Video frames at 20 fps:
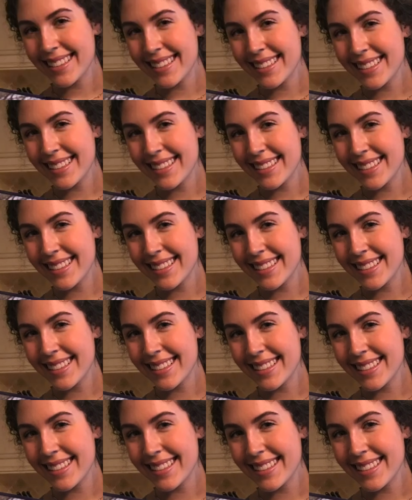
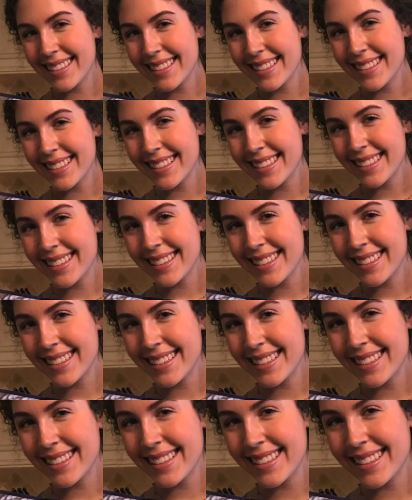
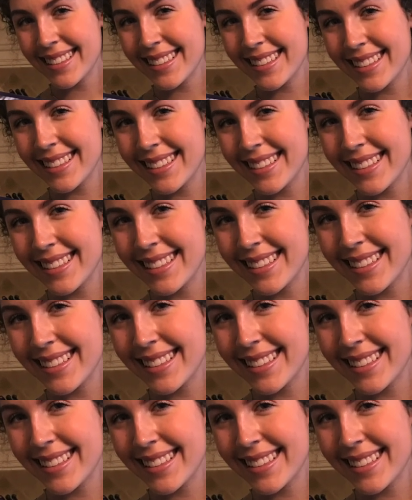(silence)